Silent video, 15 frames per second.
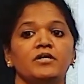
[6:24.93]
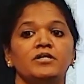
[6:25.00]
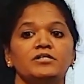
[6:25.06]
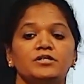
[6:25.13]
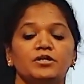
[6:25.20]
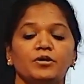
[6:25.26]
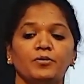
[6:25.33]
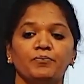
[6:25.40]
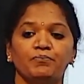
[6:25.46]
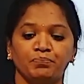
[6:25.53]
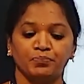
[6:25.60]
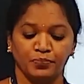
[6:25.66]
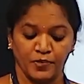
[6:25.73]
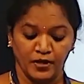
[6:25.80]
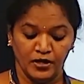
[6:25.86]
So,
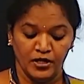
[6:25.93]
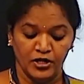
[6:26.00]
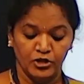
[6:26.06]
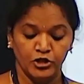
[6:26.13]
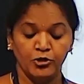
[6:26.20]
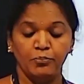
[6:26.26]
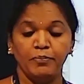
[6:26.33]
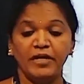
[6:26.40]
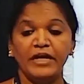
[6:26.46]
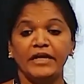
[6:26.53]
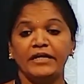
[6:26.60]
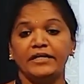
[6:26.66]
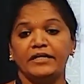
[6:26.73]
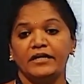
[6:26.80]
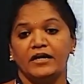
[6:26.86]
to
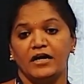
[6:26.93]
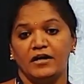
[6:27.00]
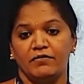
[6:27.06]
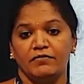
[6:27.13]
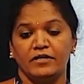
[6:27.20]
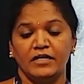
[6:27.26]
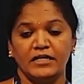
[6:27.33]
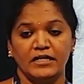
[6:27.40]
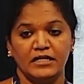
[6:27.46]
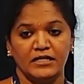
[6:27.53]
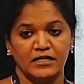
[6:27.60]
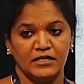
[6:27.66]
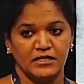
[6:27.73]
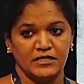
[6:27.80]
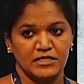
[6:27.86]
meet our
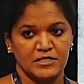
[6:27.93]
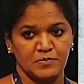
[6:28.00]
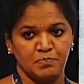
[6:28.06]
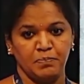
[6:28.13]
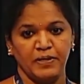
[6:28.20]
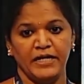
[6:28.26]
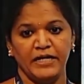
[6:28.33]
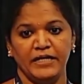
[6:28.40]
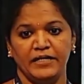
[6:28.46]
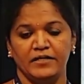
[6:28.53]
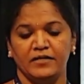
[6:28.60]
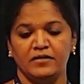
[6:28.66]
speed,